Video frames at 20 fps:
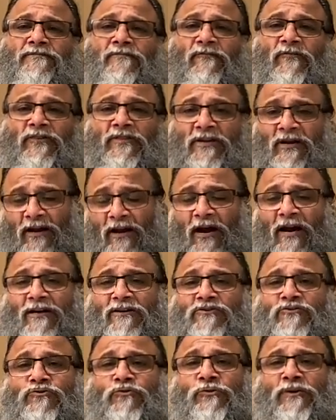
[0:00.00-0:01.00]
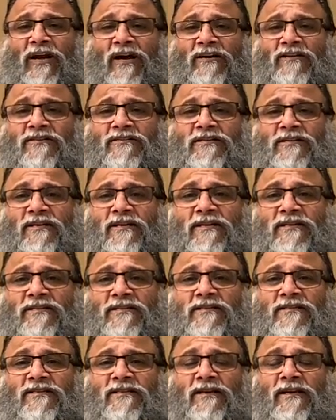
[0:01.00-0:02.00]
With regards to youngsters,
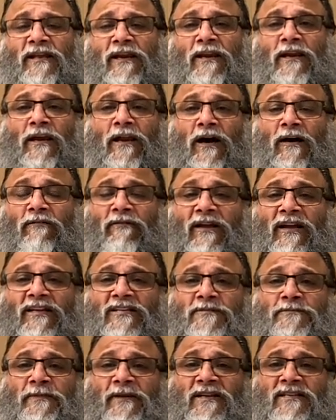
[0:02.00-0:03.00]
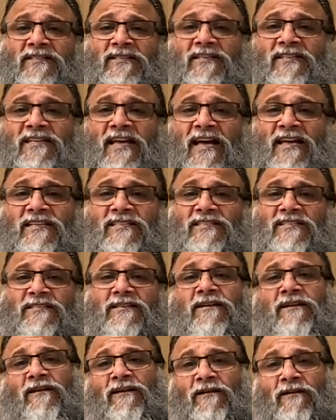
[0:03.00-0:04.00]
love expresses as
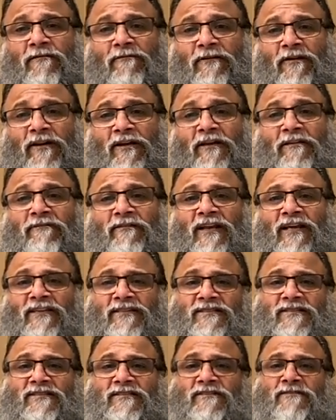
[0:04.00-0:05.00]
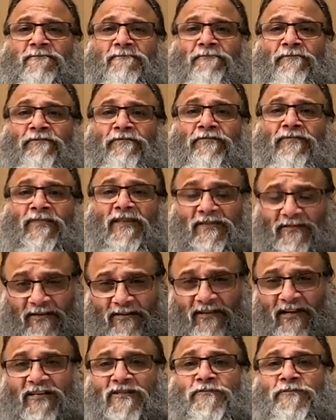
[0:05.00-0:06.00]
forgiveness. This
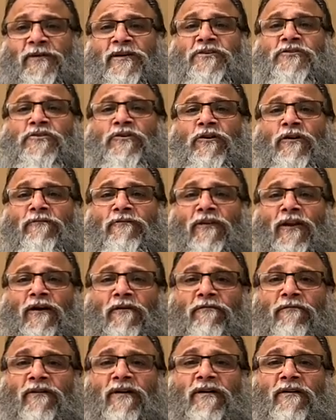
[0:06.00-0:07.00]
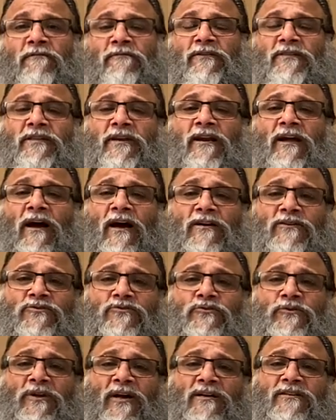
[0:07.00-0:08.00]
is expression of love with regards
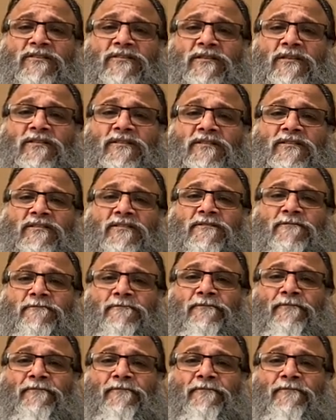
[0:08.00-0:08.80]
to youngsters.